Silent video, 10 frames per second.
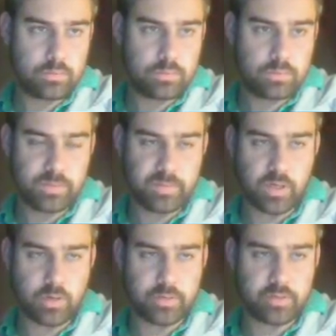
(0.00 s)
It's a bit
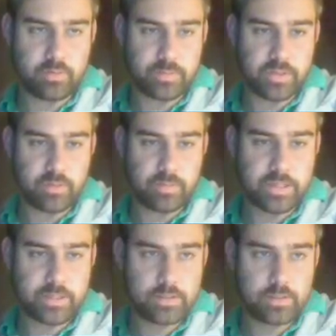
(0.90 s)
awkward to Cryptic
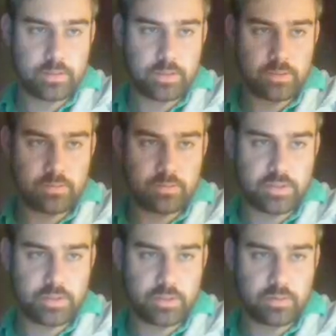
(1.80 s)
Command
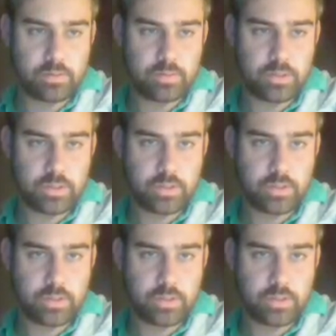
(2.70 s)
Inquisition of Kozilek.